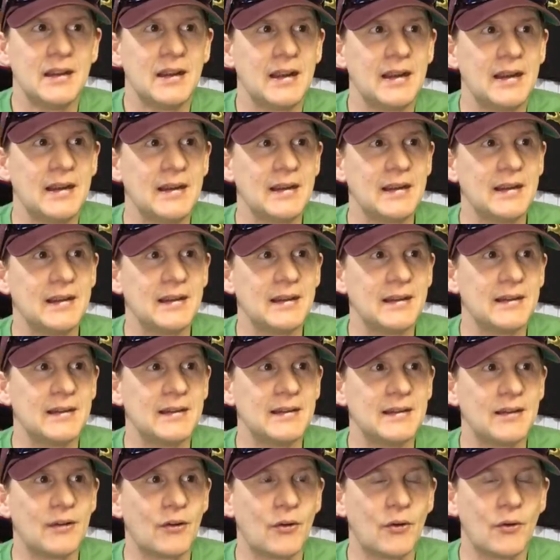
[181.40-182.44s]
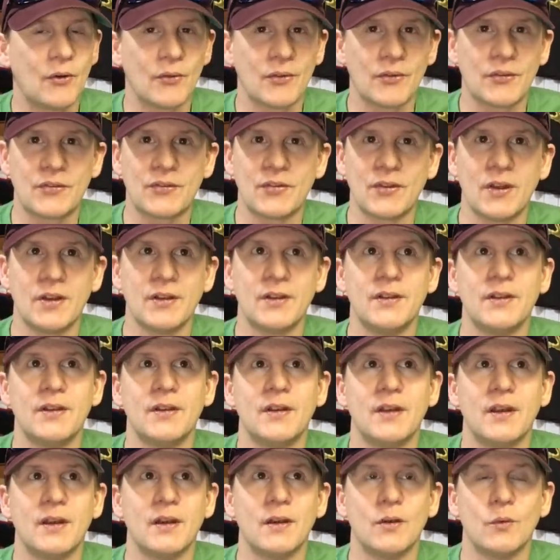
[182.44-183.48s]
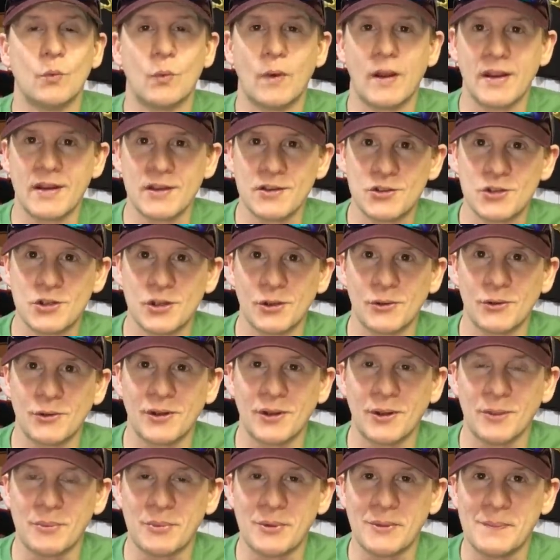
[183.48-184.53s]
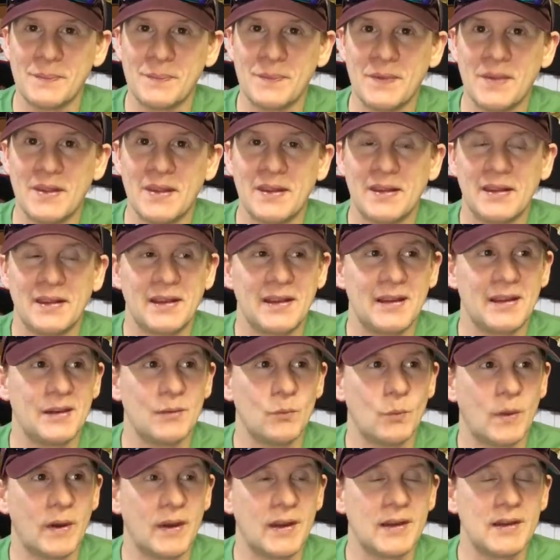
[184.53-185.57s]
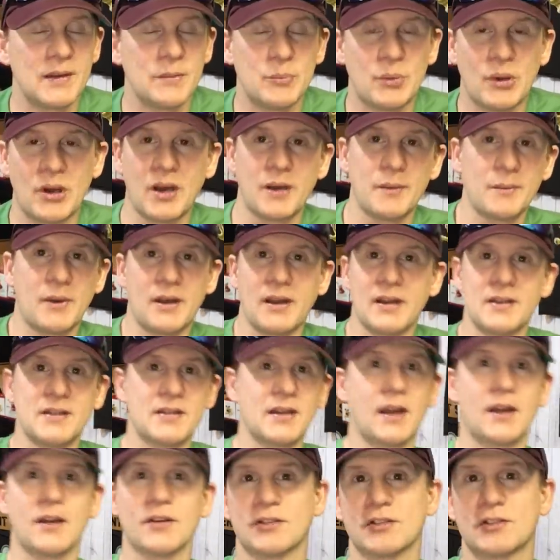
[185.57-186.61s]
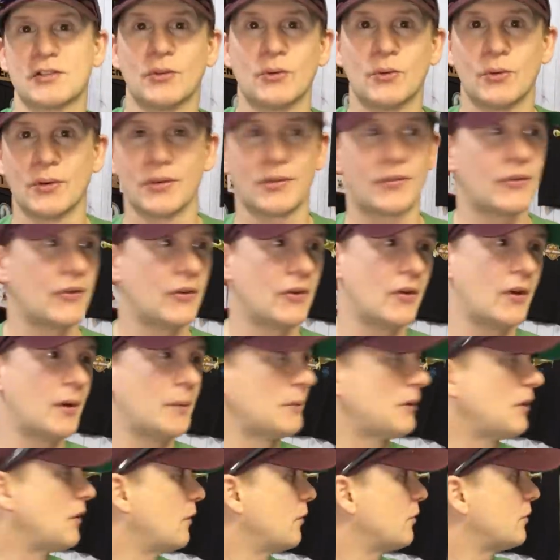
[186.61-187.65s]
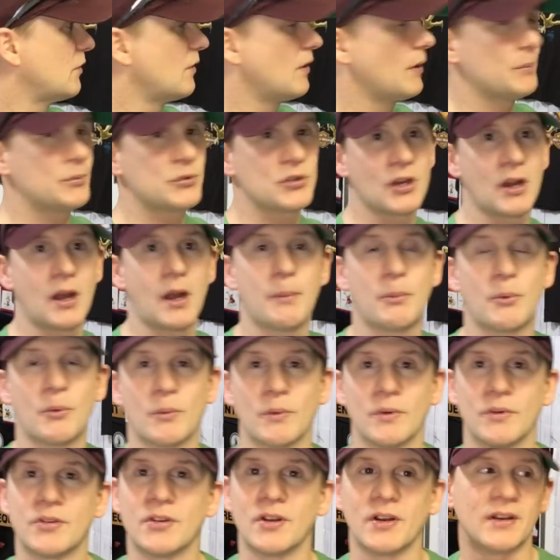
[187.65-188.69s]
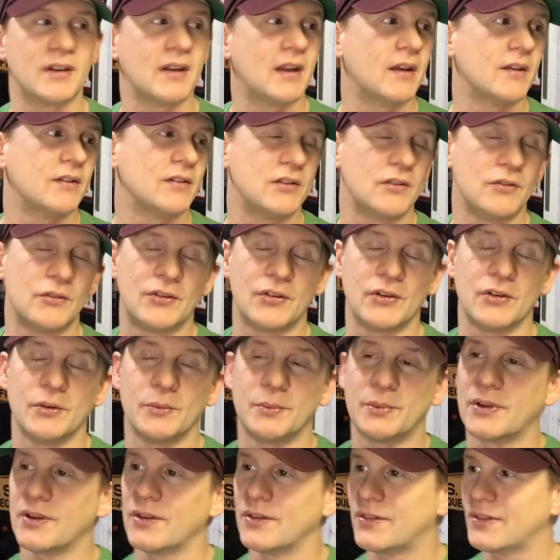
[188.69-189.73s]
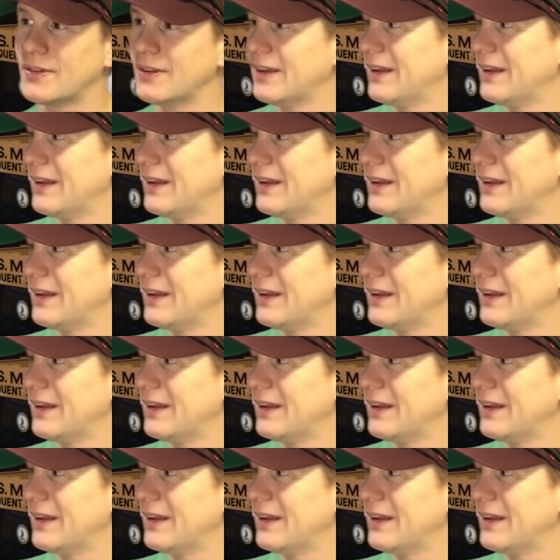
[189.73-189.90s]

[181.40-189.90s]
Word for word: And all of a sudden, uh, Wayne showed up. And Wayne bought my entire store. So I'm closing up shop and we're shutting down YouTube because